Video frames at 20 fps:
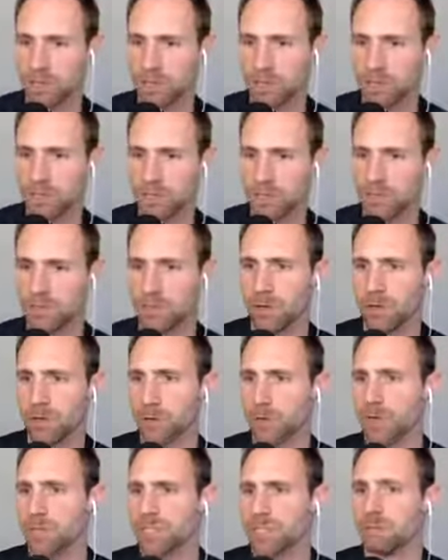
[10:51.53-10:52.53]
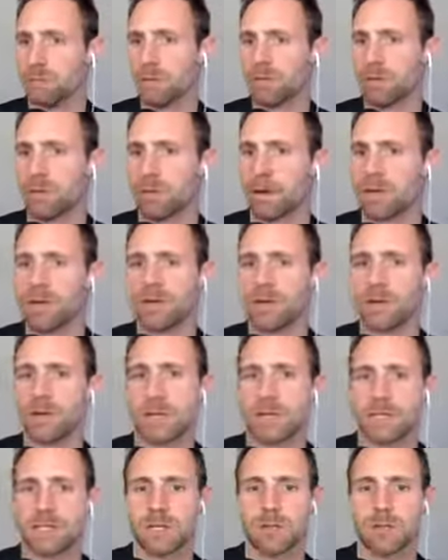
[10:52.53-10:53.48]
jump into another question before I do, guys.